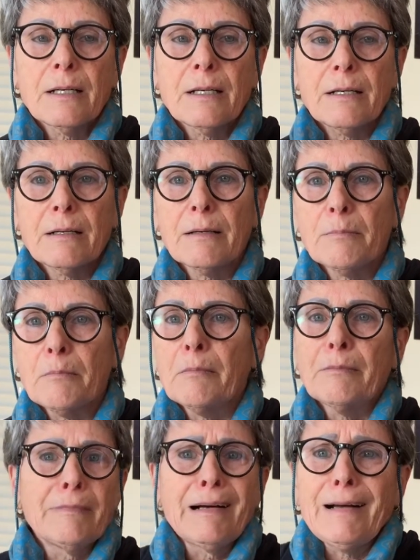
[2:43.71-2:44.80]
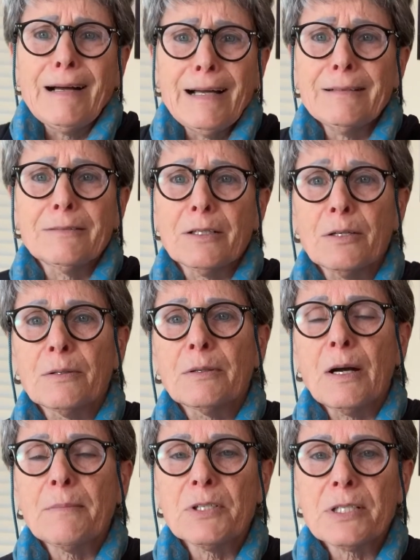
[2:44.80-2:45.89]
I don't know.
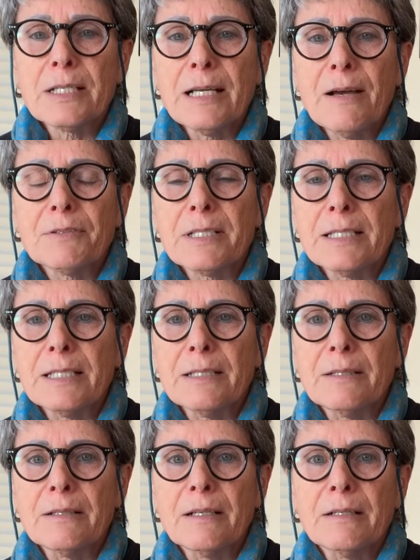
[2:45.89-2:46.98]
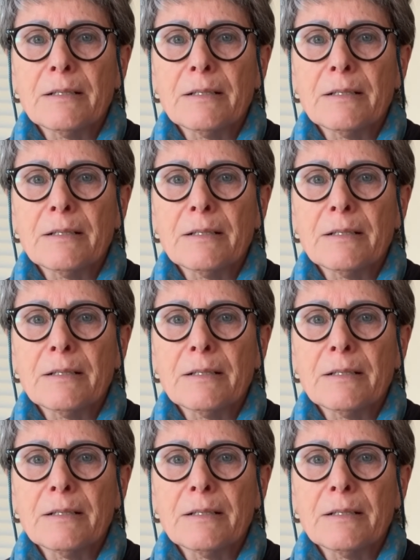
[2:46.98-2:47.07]
I'm just going to have to see